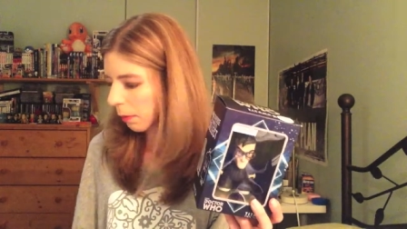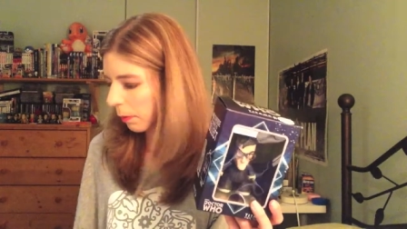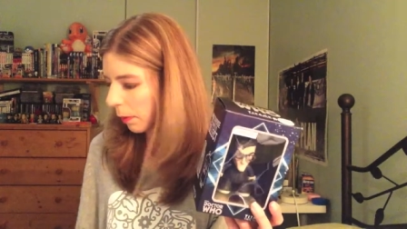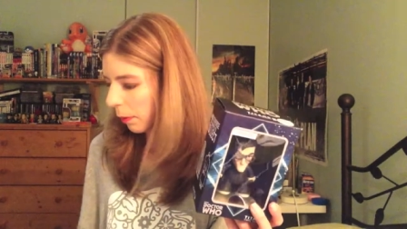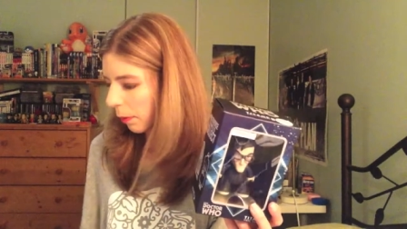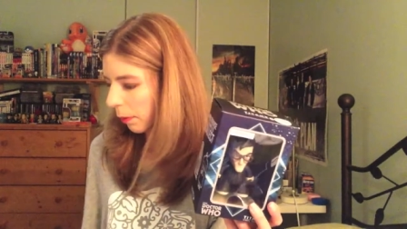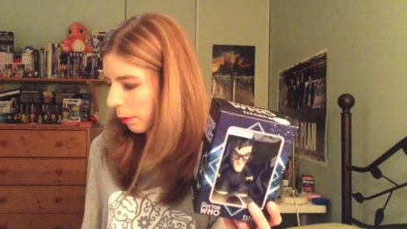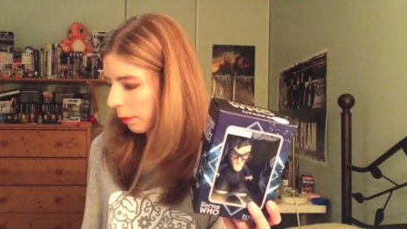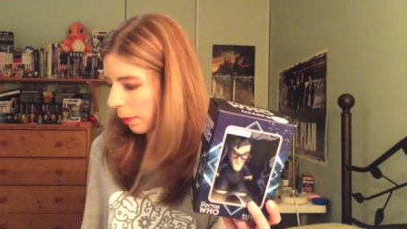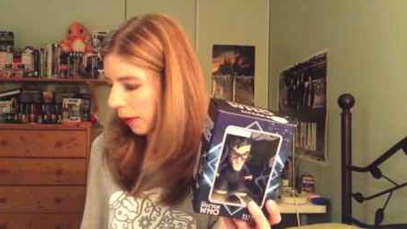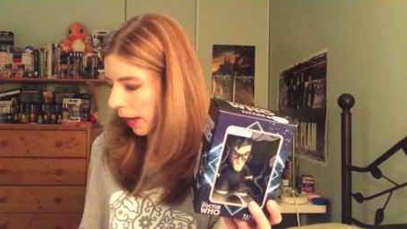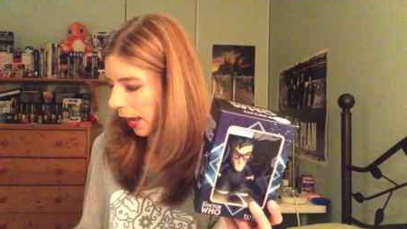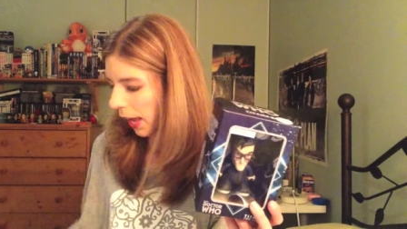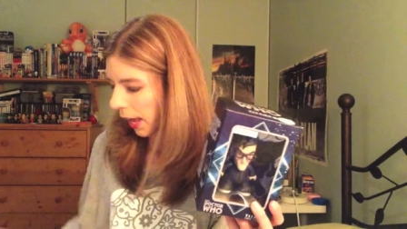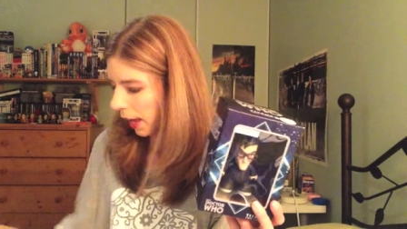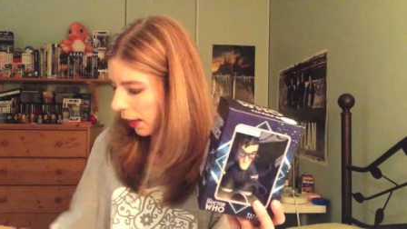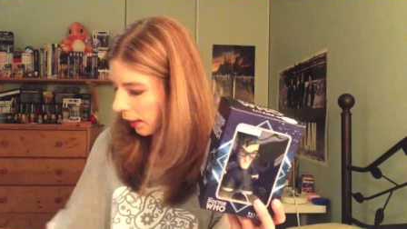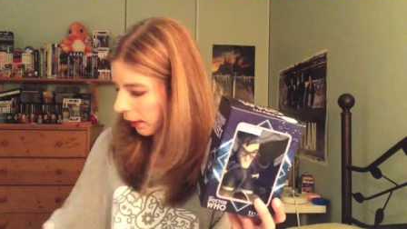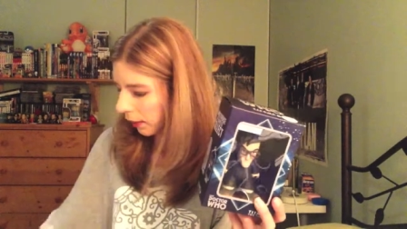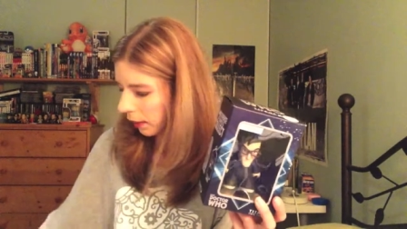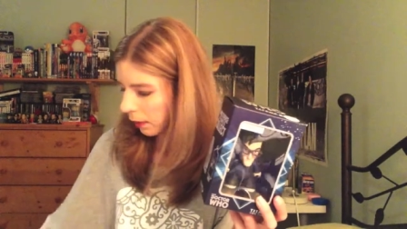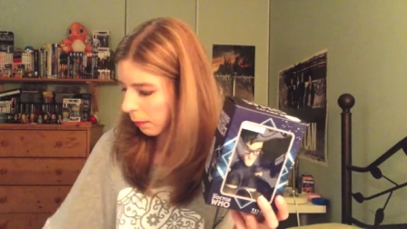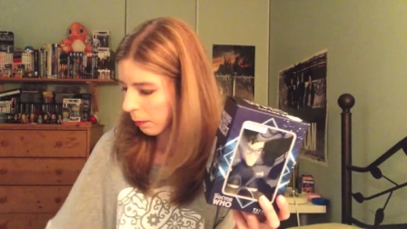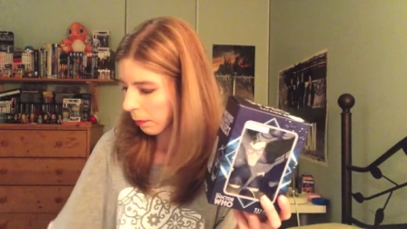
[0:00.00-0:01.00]
Maybe it was by
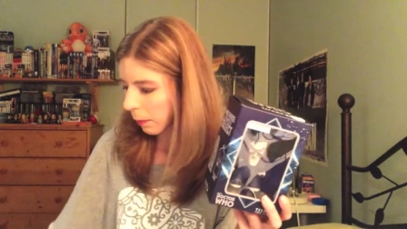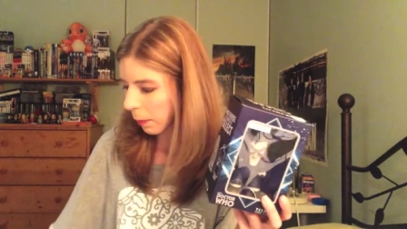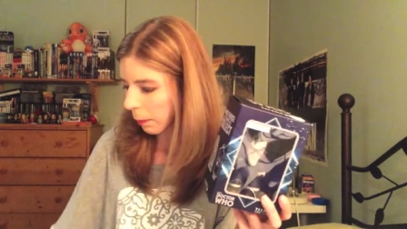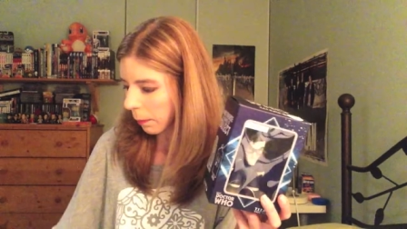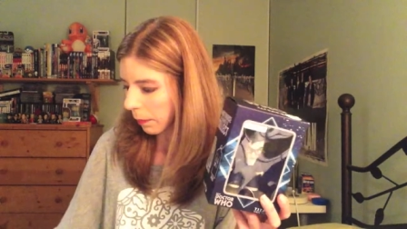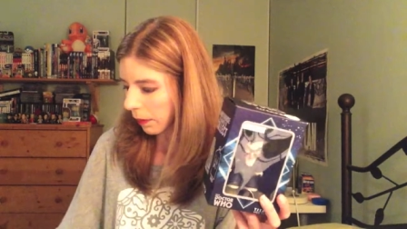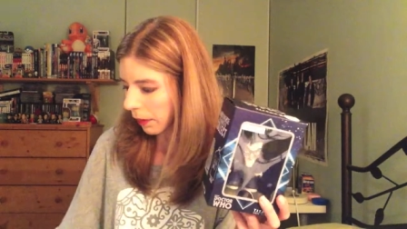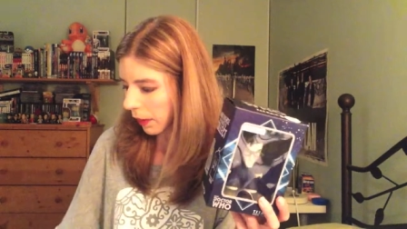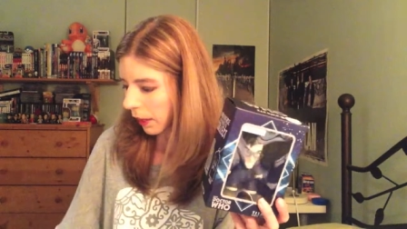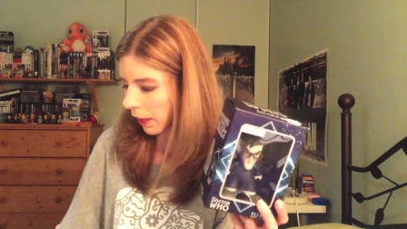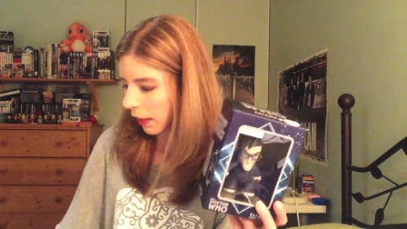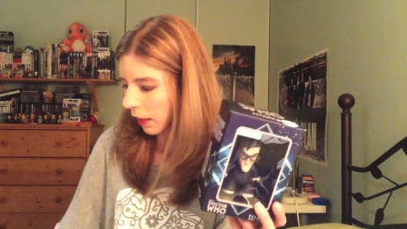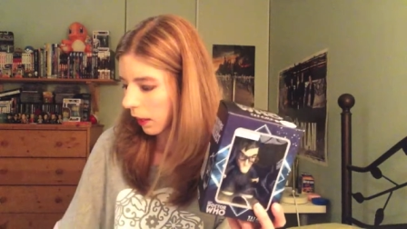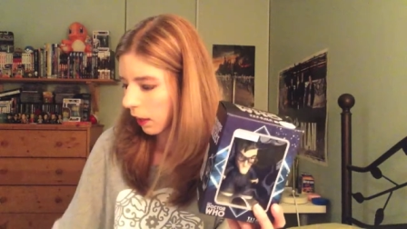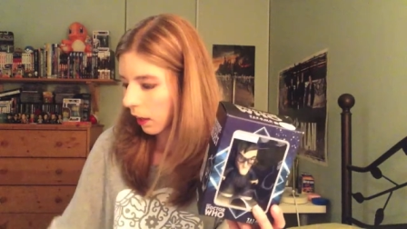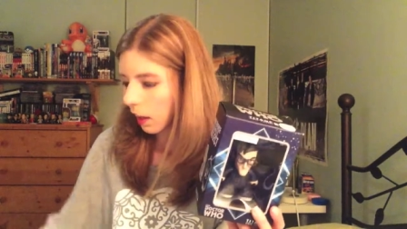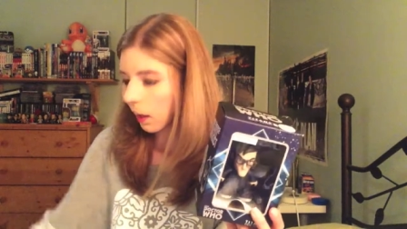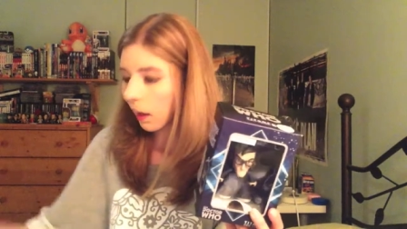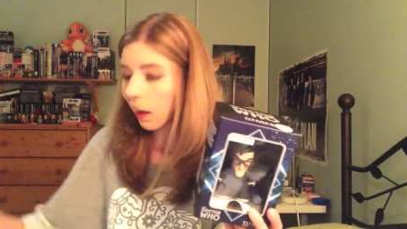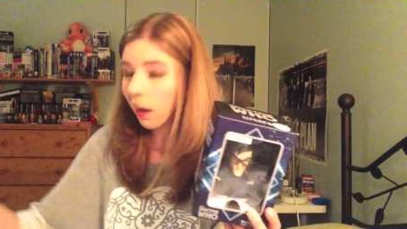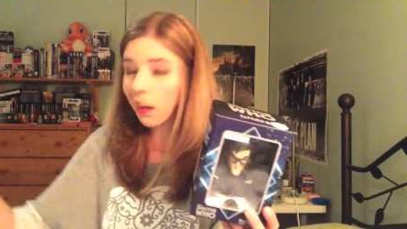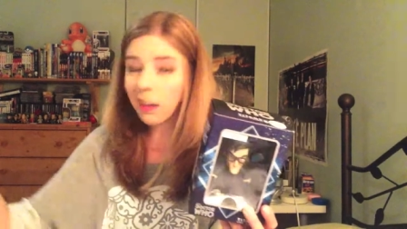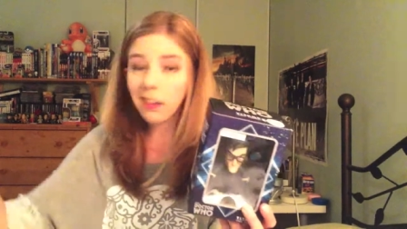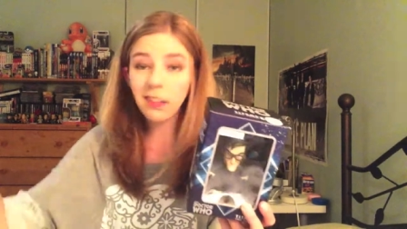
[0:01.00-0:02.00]
accident. Maybe they
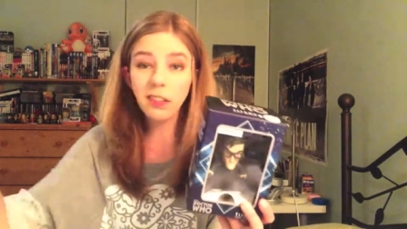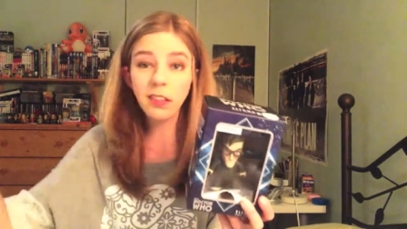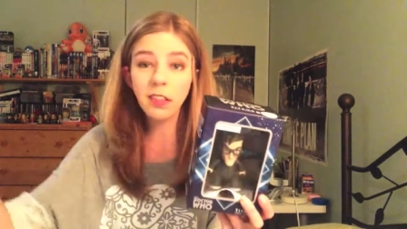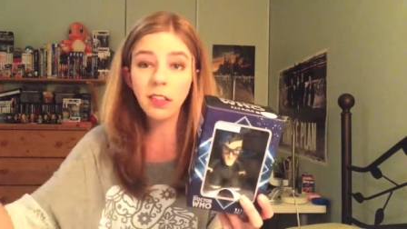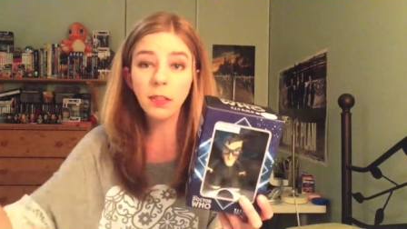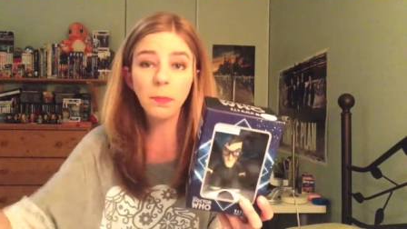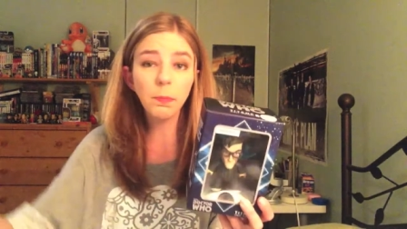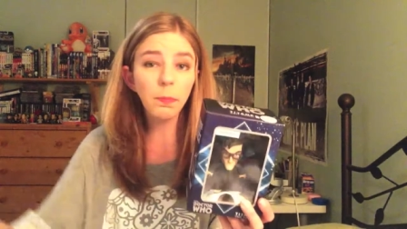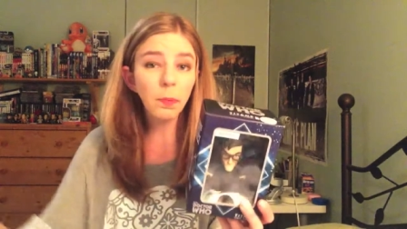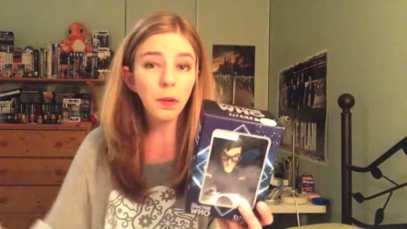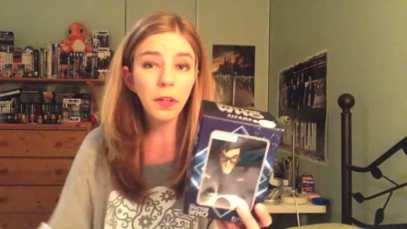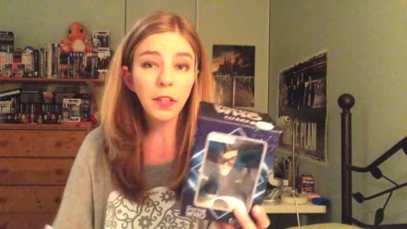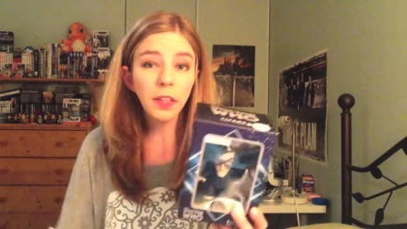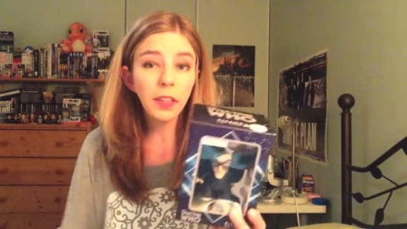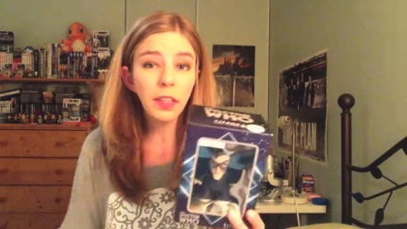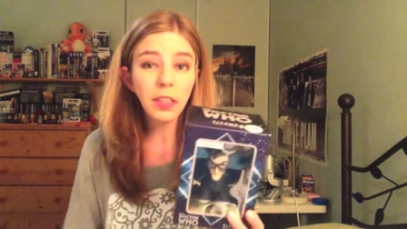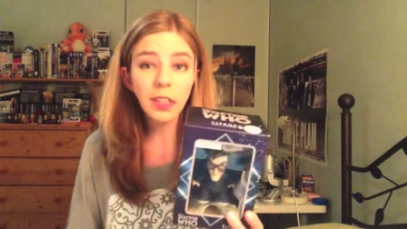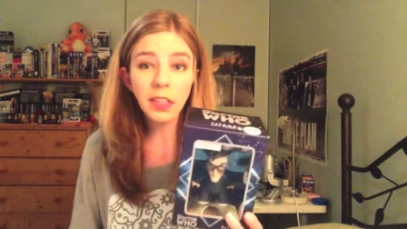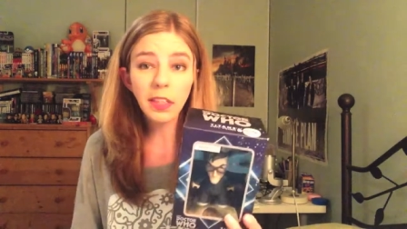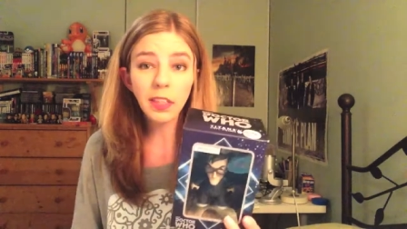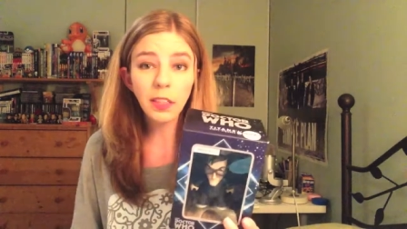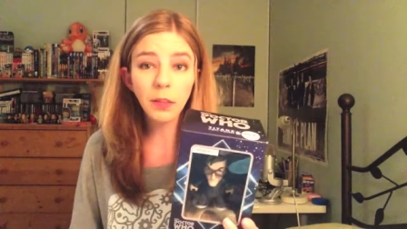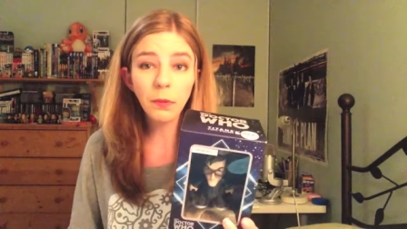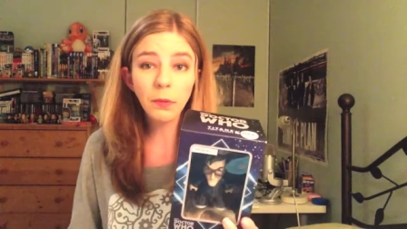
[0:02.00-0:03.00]
just put it
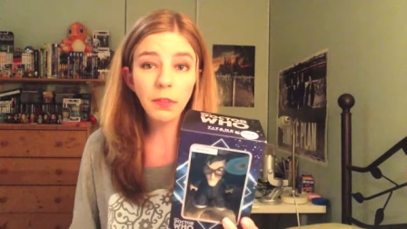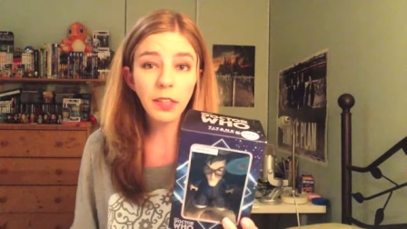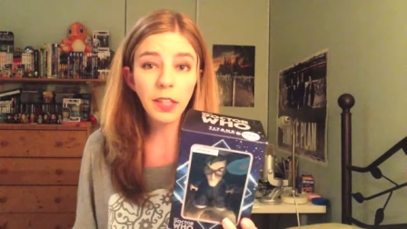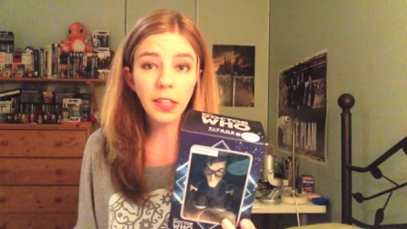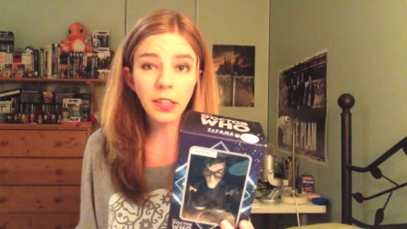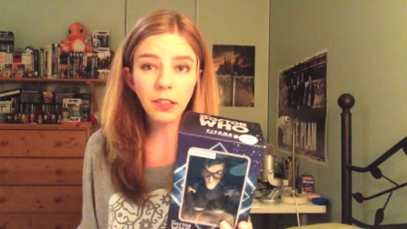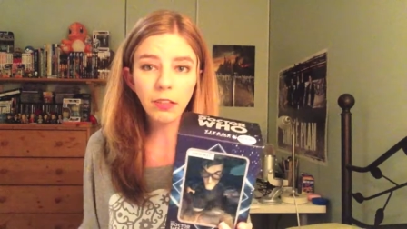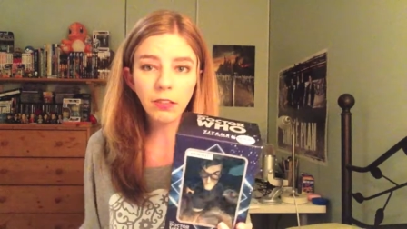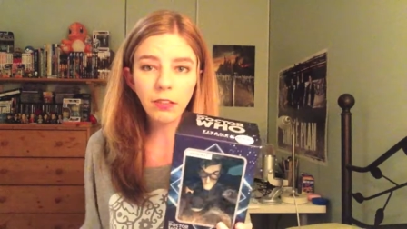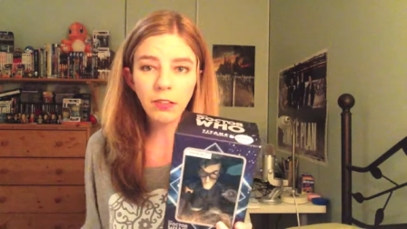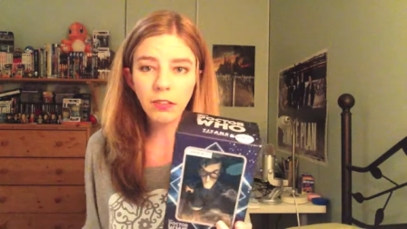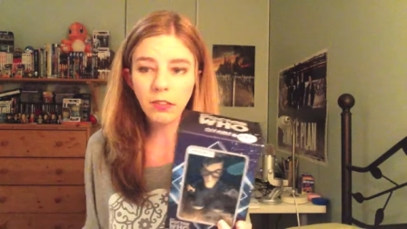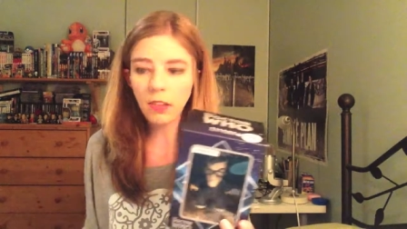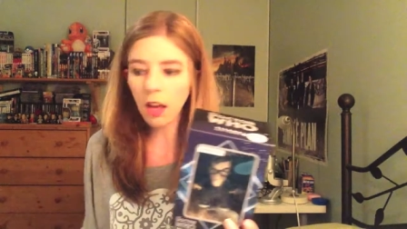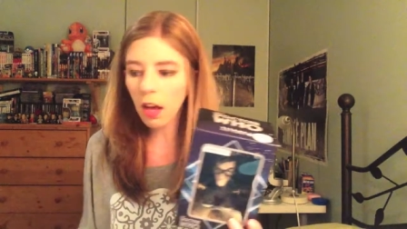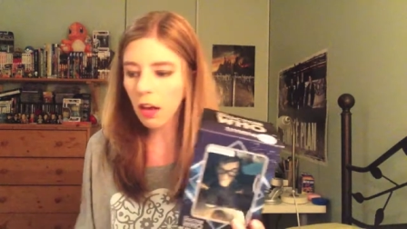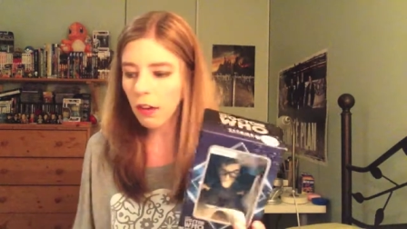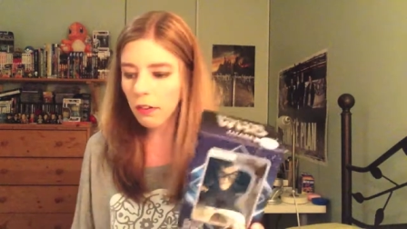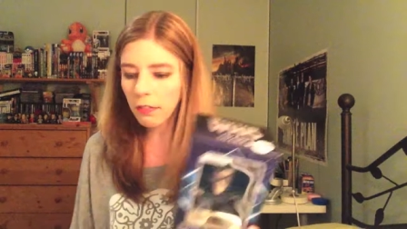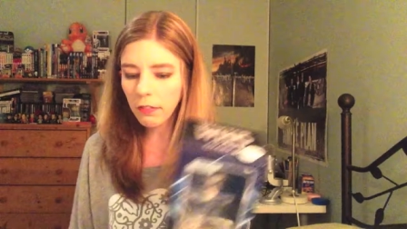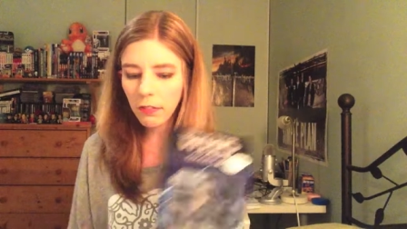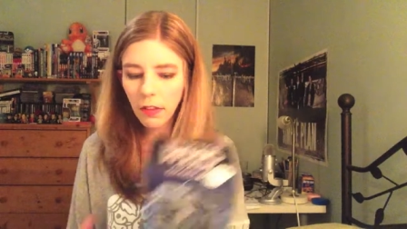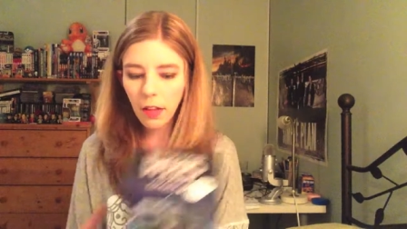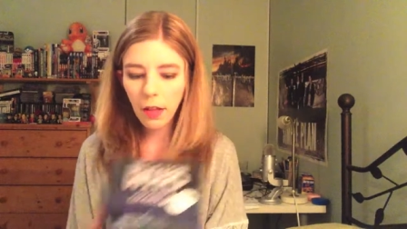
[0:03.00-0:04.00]
in because it was extra
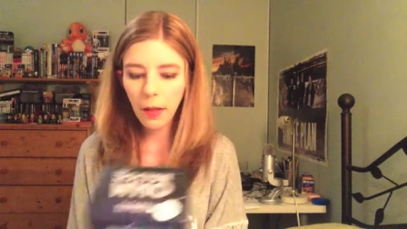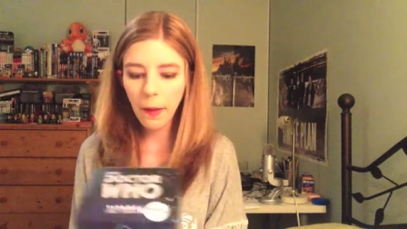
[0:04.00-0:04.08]
stuff